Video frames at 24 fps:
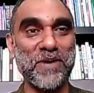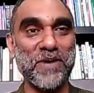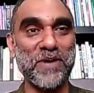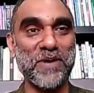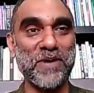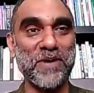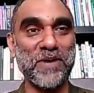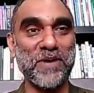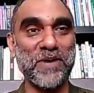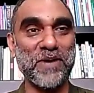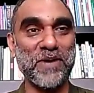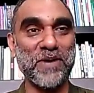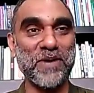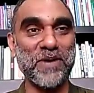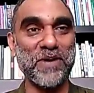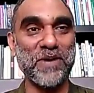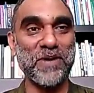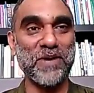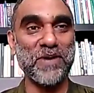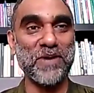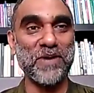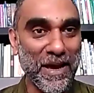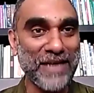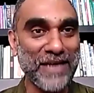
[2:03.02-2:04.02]
basically
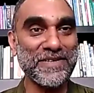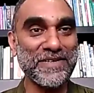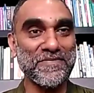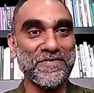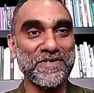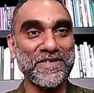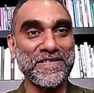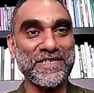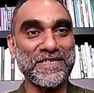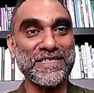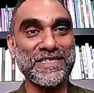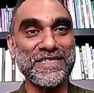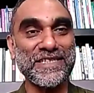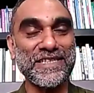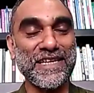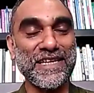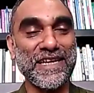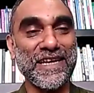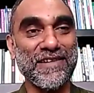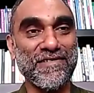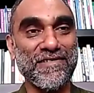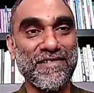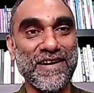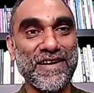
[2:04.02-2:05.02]
a full time
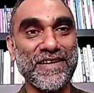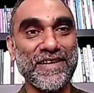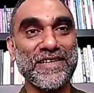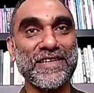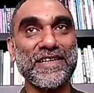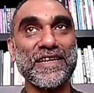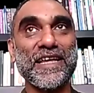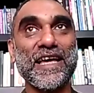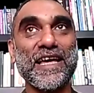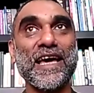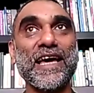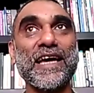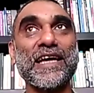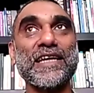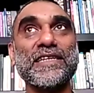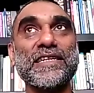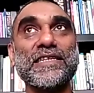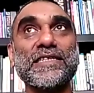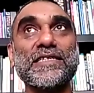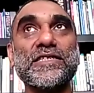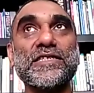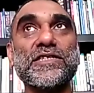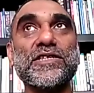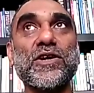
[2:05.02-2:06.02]
activist,
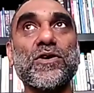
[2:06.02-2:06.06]
right?